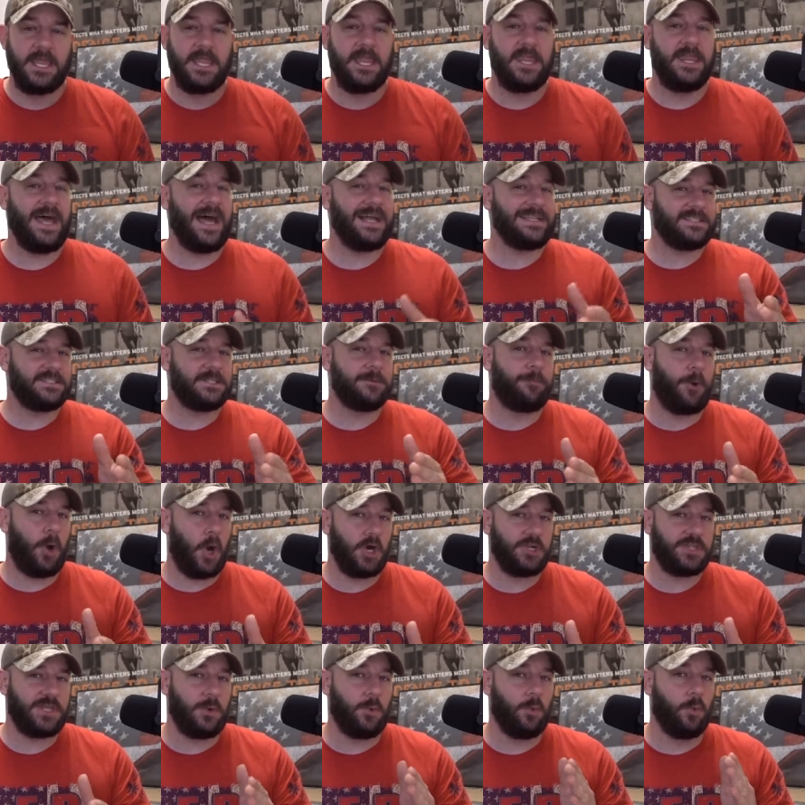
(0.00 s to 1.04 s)
That's the
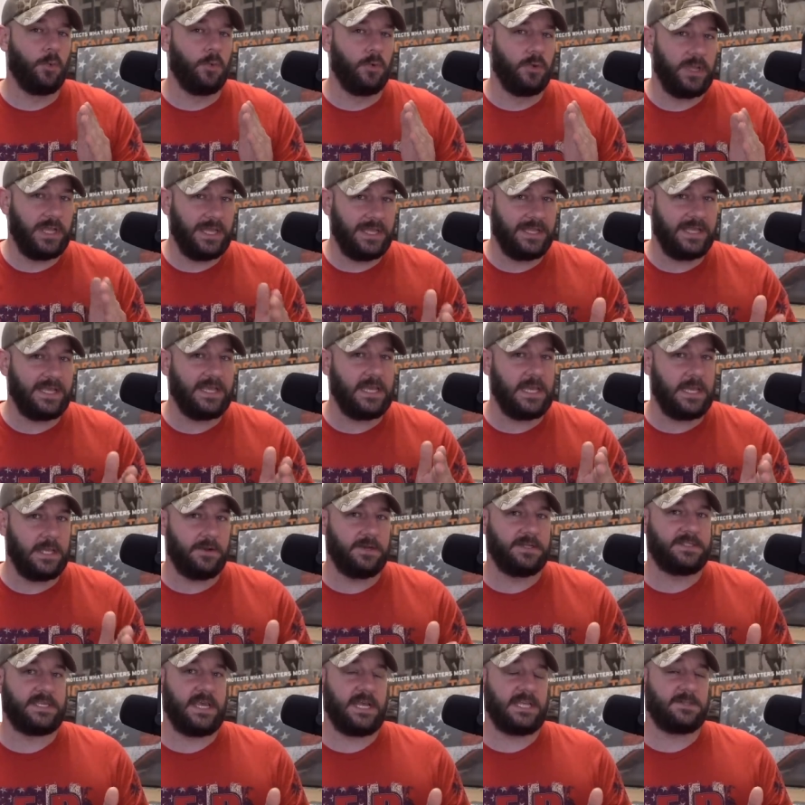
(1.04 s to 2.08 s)
part that really
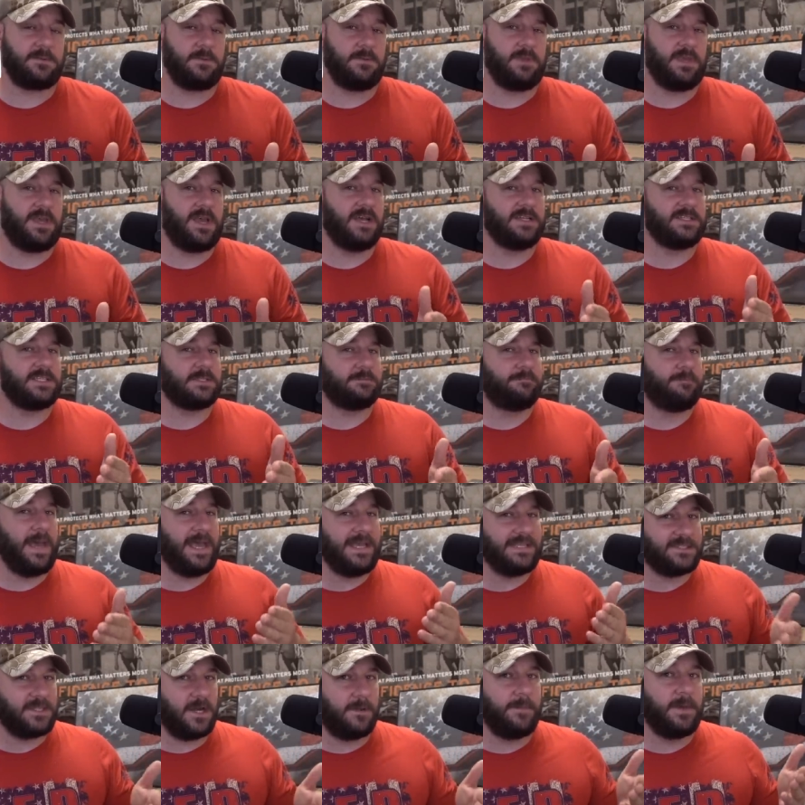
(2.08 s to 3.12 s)
irritates me because it's
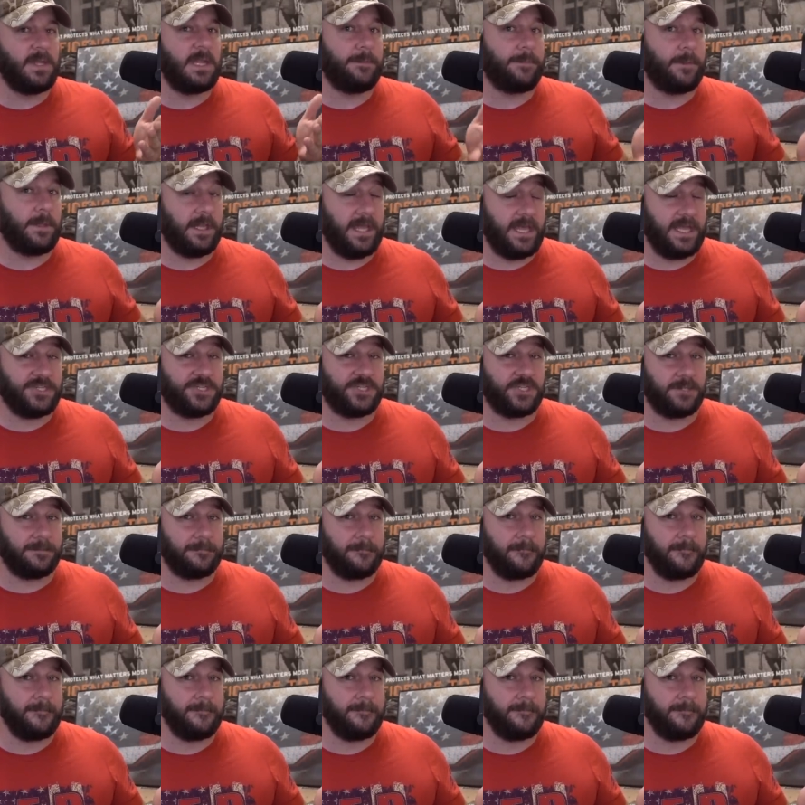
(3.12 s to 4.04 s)
based on manipulation.